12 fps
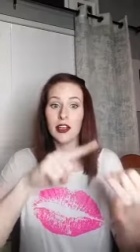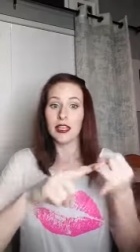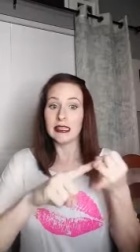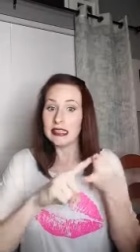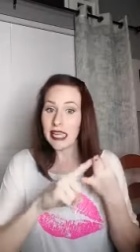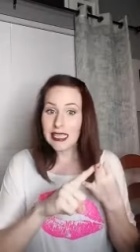
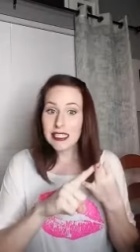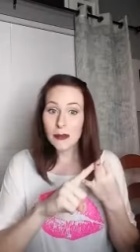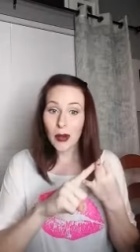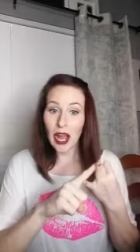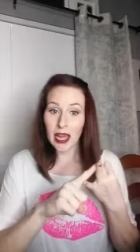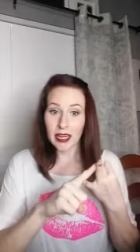less
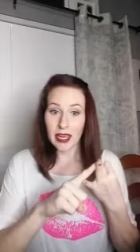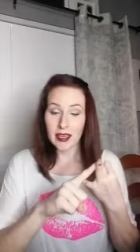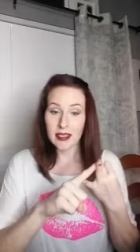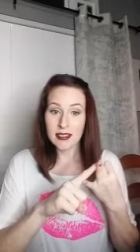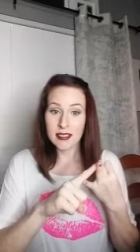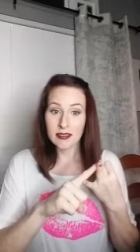
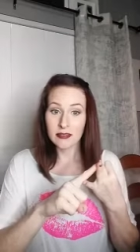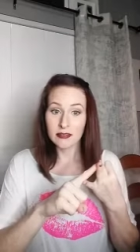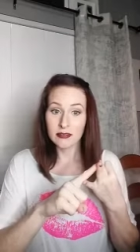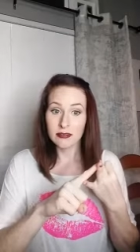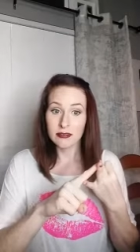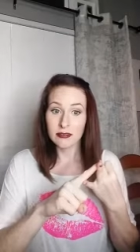product,
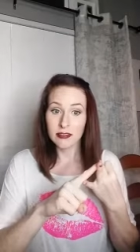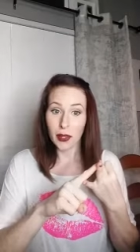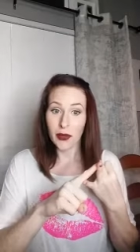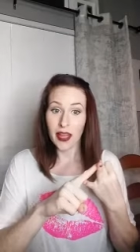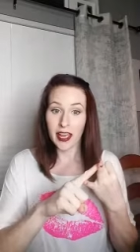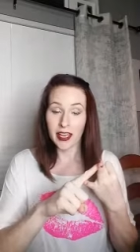
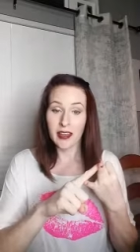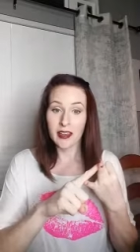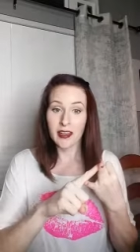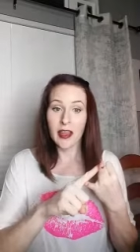okay?